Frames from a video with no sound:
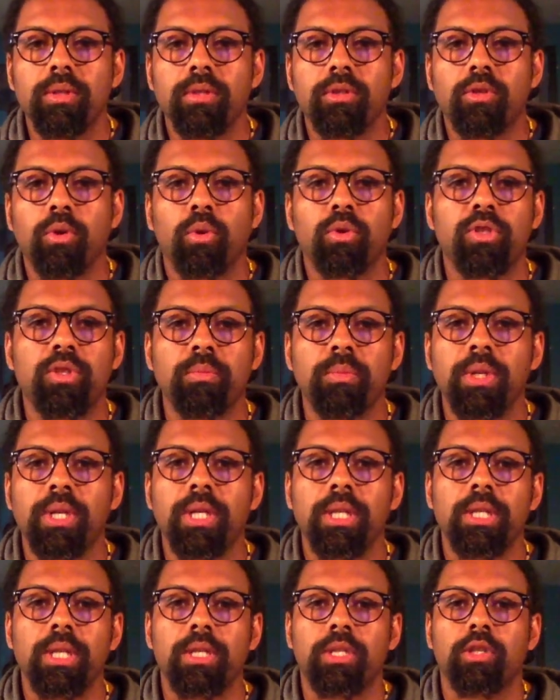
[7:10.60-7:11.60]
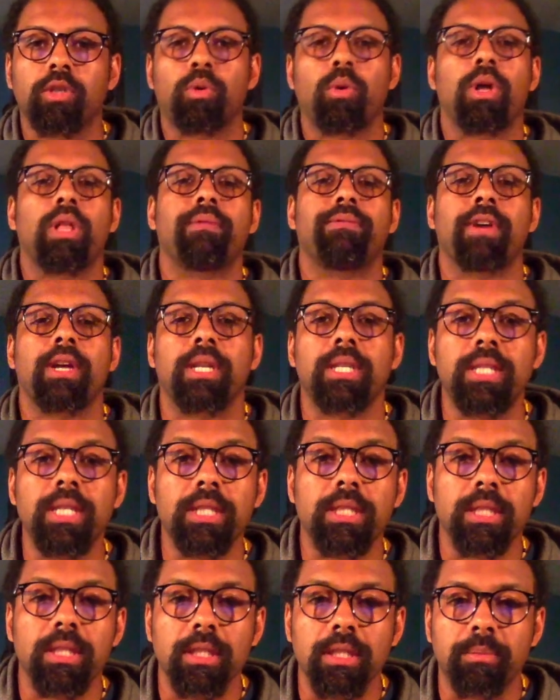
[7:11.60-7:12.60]
told to me that to qualify to
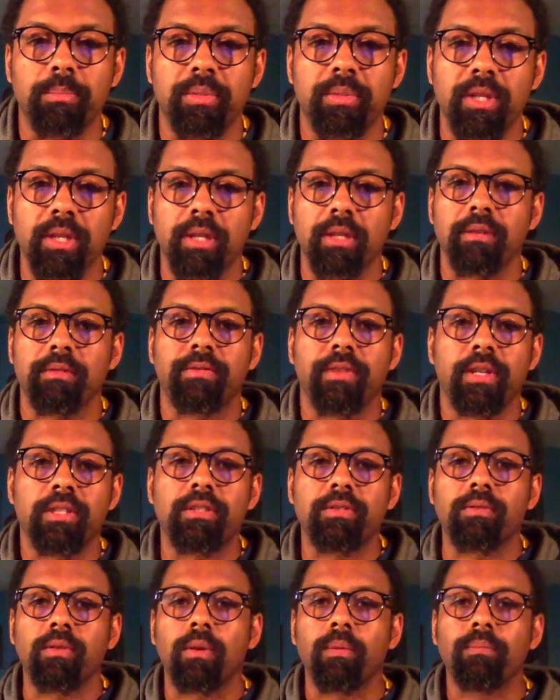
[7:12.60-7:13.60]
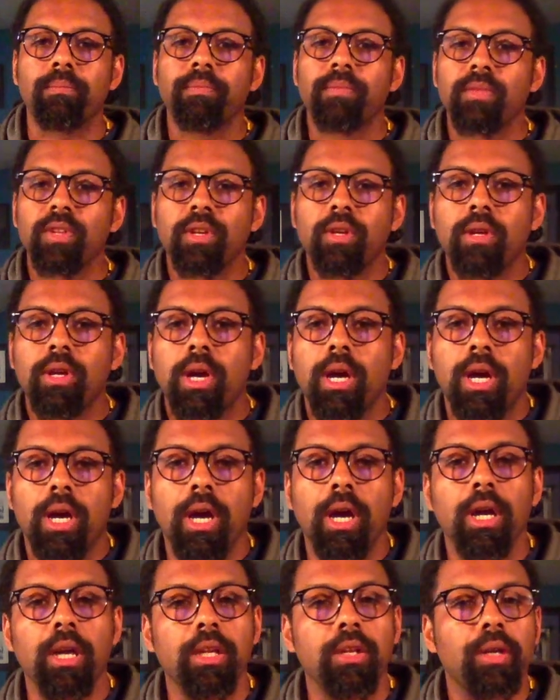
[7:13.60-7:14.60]
teach at this particular festival,
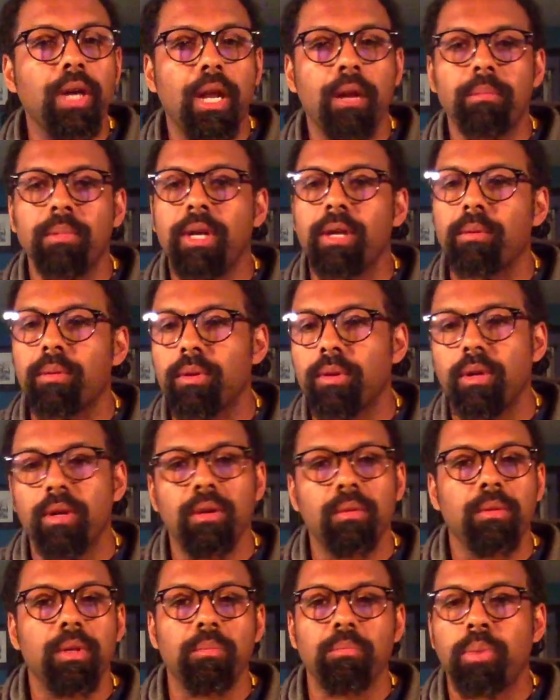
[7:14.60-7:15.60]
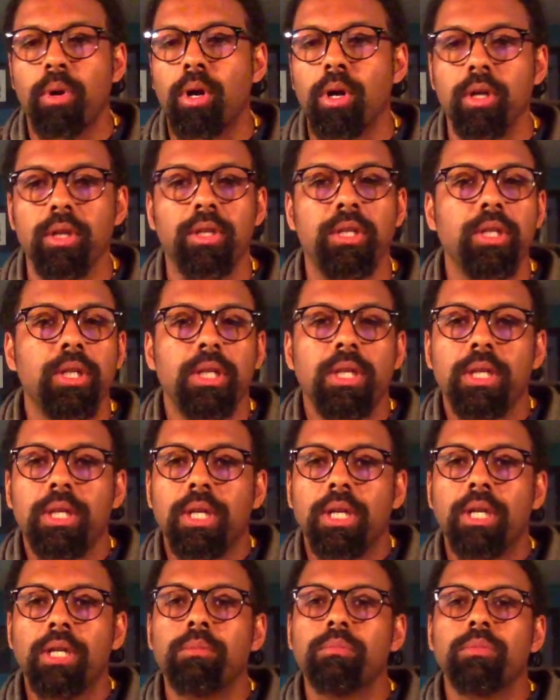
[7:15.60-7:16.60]
you got to be able to impart,
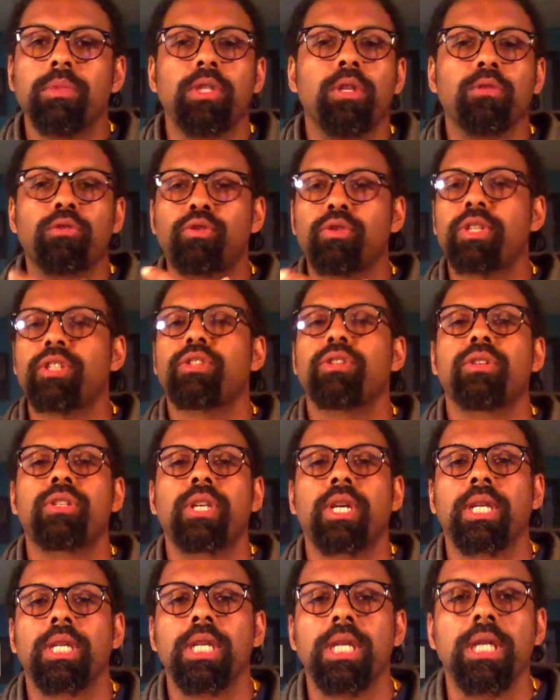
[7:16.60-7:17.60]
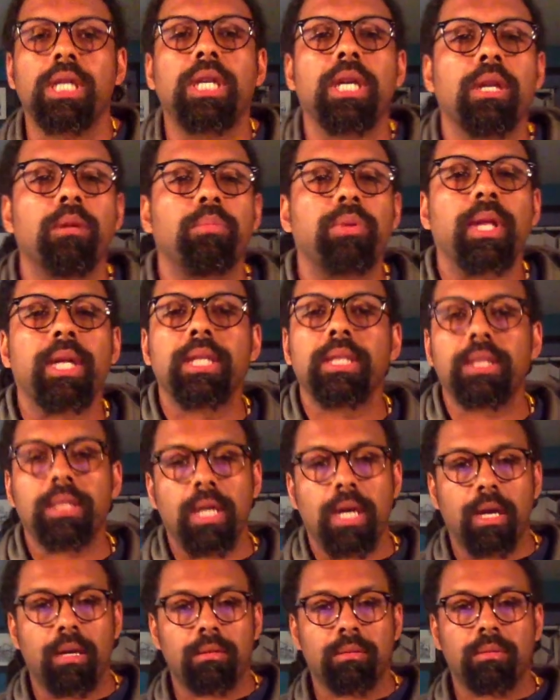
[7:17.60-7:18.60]
traditional technique and playing
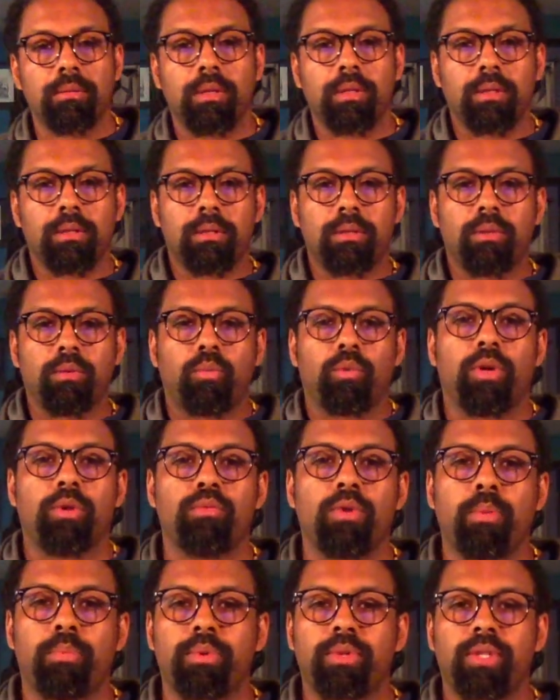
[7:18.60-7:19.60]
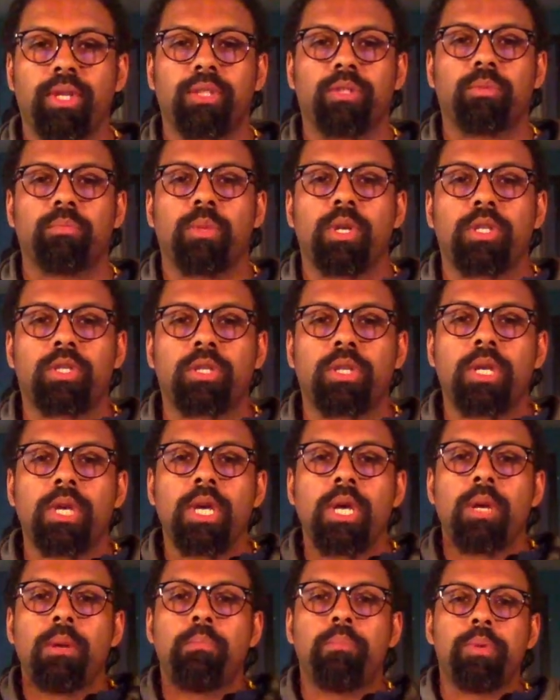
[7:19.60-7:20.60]
style that one represents must
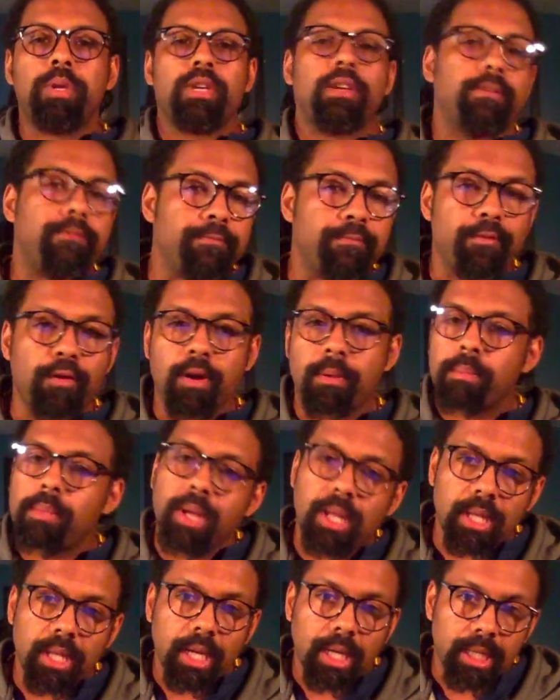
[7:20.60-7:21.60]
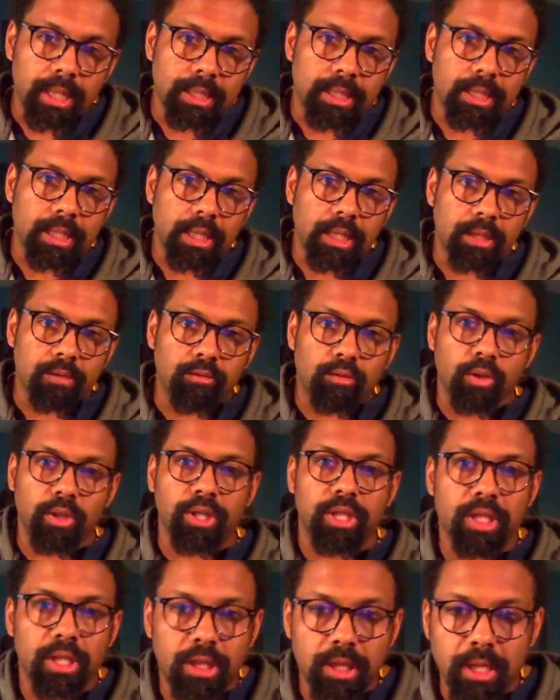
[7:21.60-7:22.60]
be from a legacy of
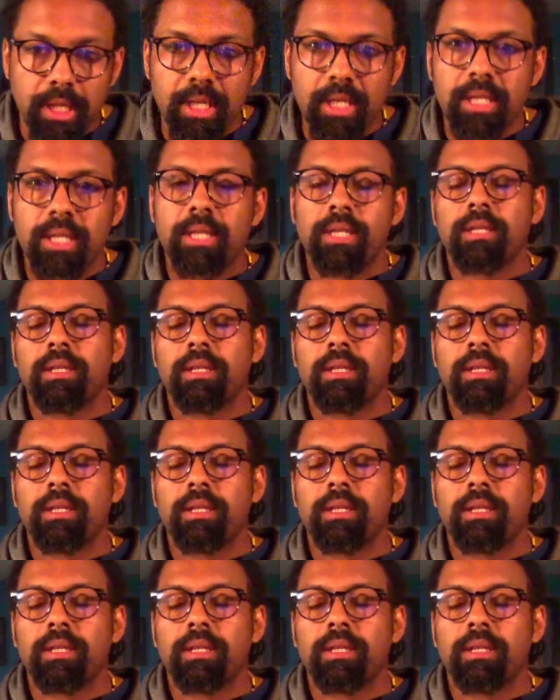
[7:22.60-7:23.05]
tradition,